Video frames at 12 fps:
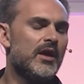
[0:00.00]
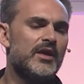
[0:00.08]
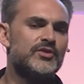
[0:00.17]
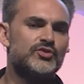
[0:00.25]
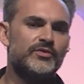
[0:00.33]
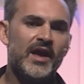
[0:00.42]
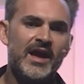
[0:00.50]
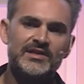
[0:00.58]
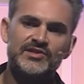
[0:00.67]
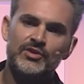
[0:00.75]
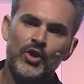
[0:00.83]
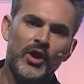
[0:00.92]
So
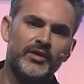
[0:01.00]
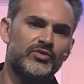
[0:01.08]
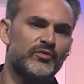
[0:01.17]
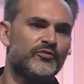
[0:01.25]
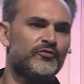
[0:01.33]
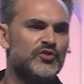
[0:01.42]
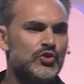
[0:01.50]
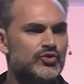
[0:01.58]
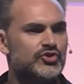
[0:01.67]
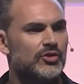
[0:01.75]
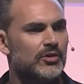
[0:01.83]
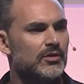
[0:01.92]
that's not the
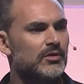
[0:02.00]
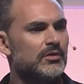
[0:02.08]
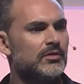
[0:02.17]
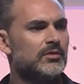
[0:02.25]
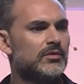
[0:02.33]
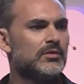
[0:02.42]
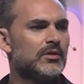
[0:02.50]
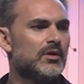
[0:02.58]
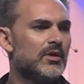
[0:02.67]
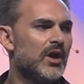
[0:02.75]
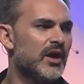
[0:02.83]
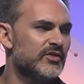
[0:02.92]
future
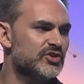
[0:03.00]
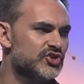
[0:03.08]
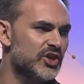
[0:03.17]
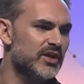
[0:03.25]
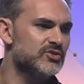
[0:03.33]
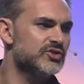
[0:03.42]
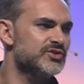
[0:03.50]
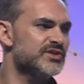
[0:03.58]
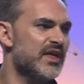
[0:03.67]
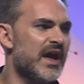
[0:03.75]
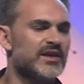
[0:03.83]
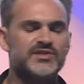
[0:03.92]
of exchanges.
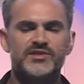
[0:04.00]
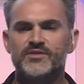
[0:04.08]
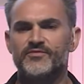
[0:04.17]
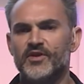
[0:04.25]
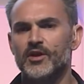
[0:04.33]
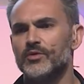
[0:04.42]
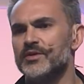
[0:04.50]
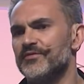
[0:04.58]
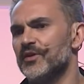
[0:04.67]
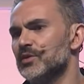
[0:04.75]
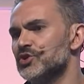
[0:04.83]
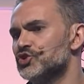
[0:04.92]
That's the very,
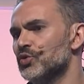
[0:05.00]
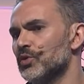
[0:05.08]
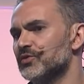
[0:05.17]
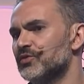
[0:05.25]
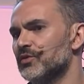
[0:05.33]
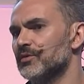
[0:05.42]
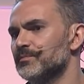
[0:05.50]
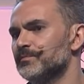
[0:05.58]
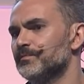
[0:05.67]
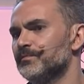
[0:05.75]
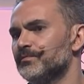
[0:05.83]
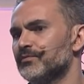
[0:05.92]
very short term.
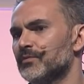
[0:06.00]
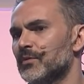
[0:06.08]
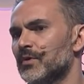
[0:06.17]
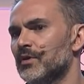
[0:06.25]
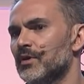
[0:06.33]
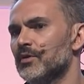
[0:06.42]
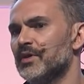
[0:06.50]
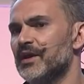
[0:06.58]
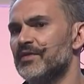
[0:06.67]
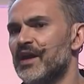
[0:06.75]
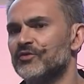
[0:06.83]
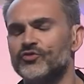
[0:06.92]
Okay,
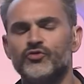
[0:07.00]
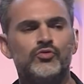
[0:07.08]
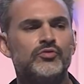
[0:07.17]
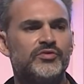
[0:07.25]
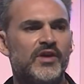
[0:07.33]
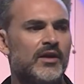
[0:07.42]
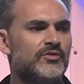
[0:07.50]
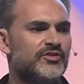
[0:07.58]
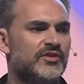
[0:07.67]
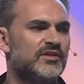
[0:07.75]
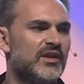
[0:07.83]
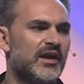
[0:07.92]
that's
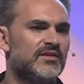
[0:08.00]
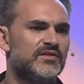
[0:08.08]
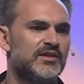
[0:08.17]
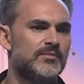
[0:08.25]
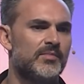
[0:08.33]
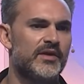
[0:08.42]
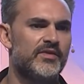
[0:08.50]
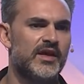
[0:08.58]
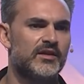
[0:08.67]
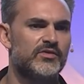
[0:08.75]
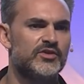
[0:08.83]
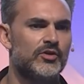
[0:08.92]
2019 by the
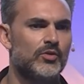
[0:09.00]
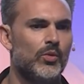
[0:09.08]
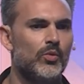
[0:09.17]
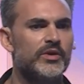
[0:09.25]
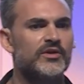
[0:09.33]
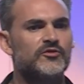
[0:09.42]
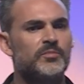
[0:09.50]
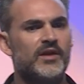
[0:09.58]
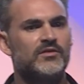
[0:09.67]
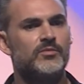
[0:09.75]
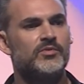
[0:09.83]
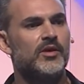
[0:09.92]
end of the year, what we
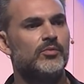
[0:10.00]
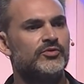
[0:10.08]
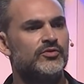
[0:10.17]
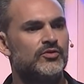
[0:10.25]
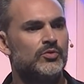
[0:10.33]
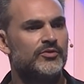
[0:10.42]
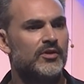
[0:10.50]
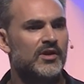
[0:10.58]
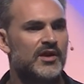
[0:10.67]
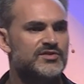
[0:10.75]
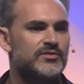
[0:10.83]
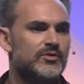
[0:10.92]
expect to be able to do with our
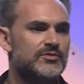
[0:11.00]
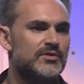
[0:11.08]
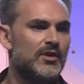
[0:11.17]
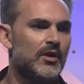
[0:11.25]
customers.